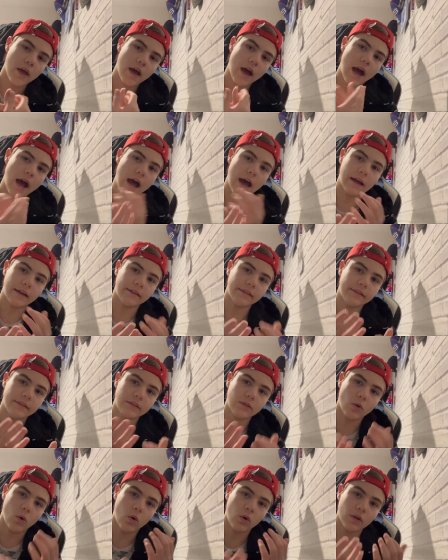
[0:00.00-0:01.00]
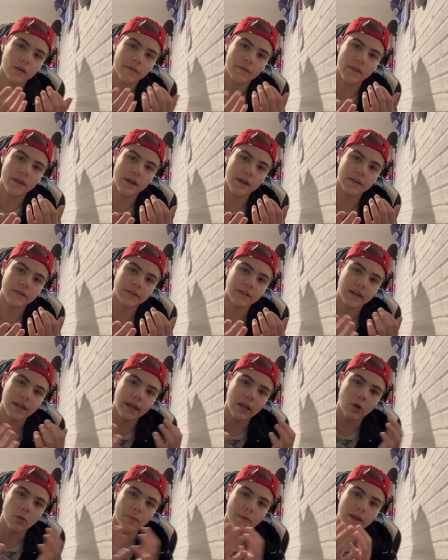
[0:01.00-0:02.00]
and all of this.
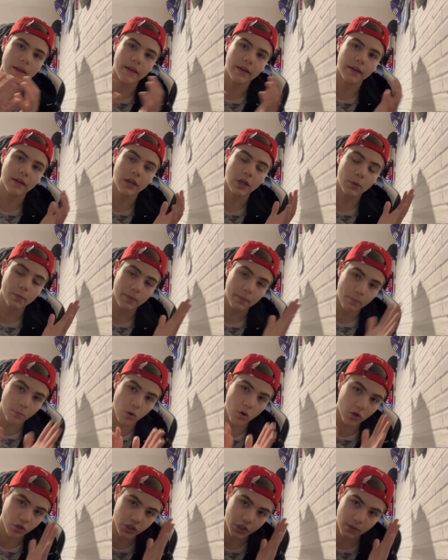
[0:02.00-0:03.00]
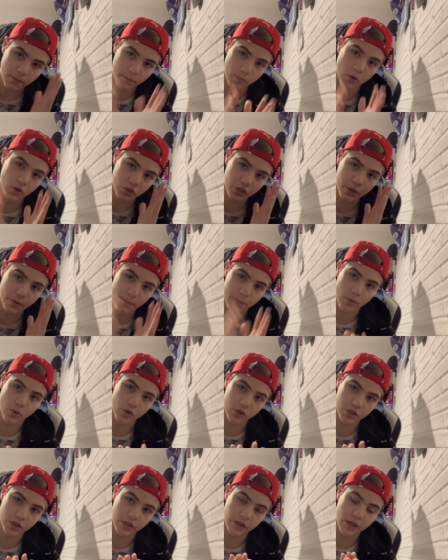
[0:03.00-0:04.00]
He'll be pushing and pushing and
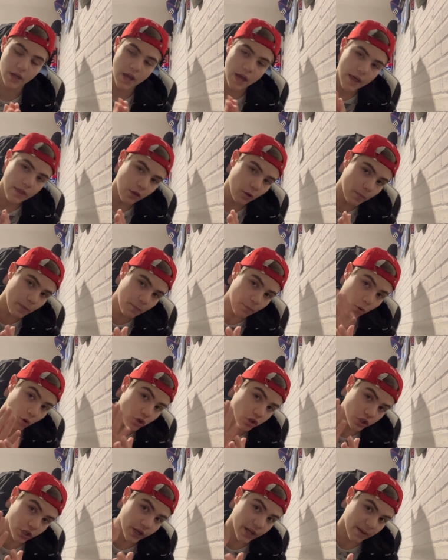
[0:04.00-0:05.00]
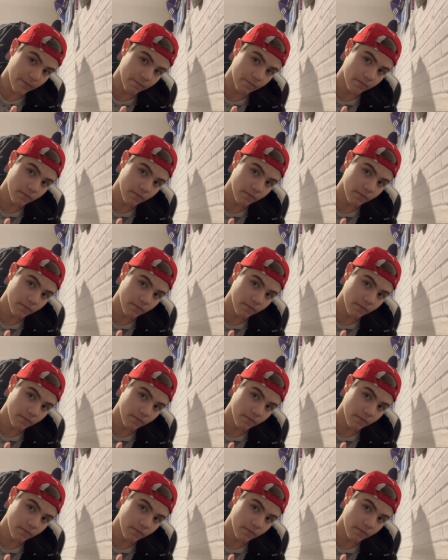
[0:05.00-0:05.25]
pushing. They'll be pushing him